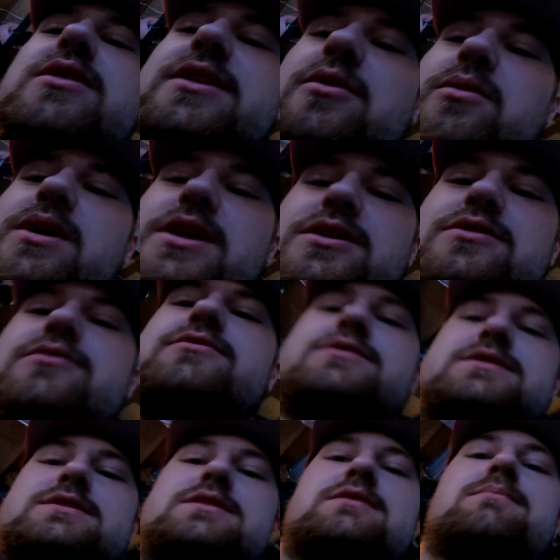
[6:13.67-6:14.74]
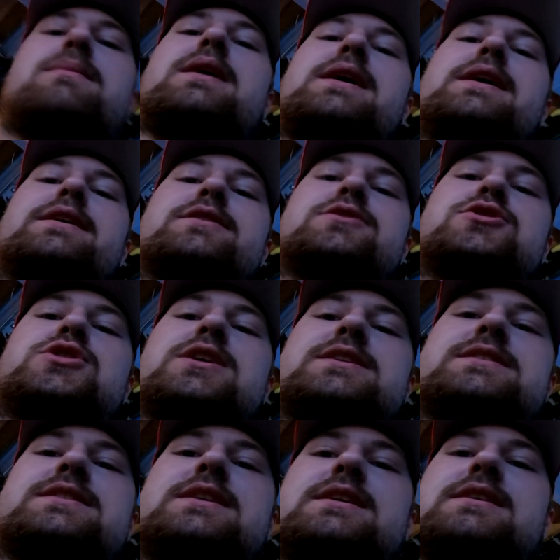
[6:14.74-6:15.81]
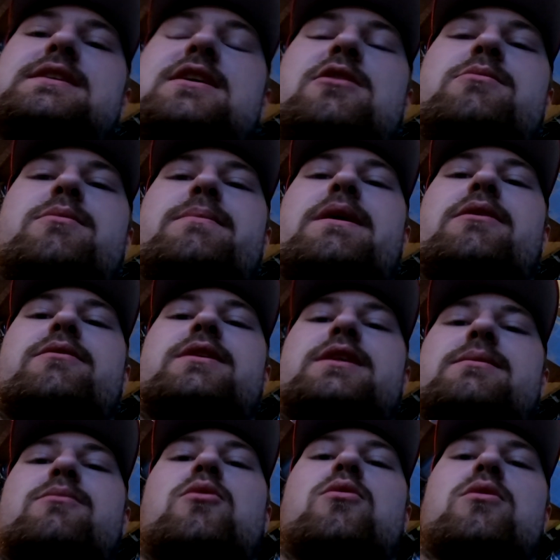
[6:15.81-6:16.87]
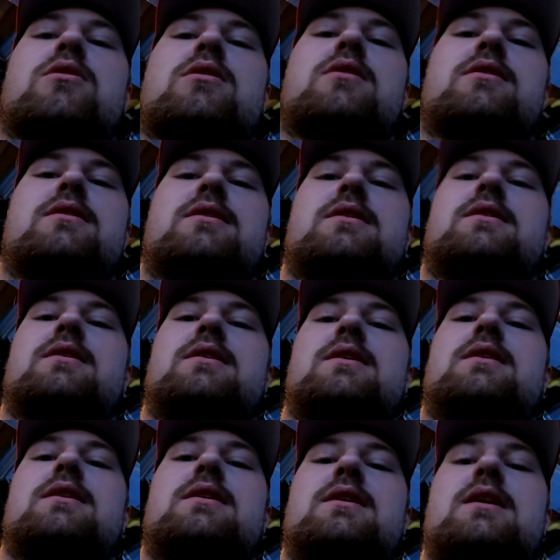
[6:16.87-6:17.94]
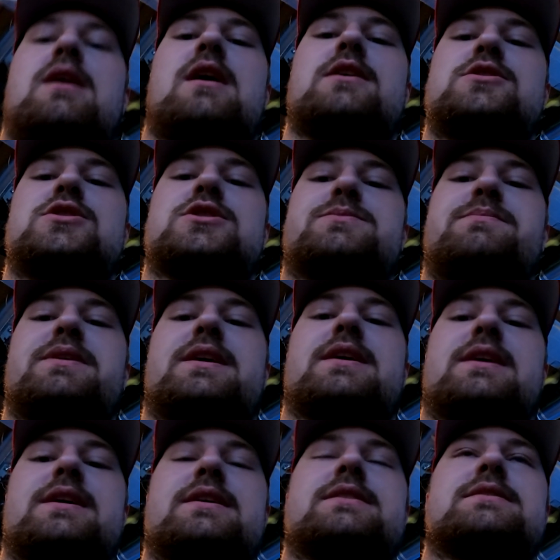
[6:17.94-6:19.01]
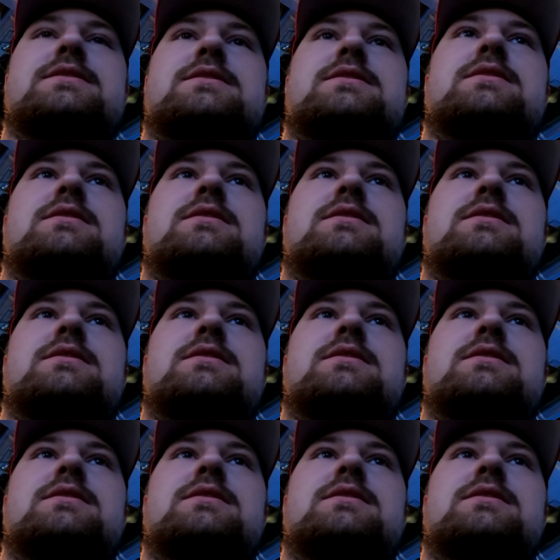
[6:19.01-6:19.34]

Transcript: really want to use my chesty helmet mount anymore, just because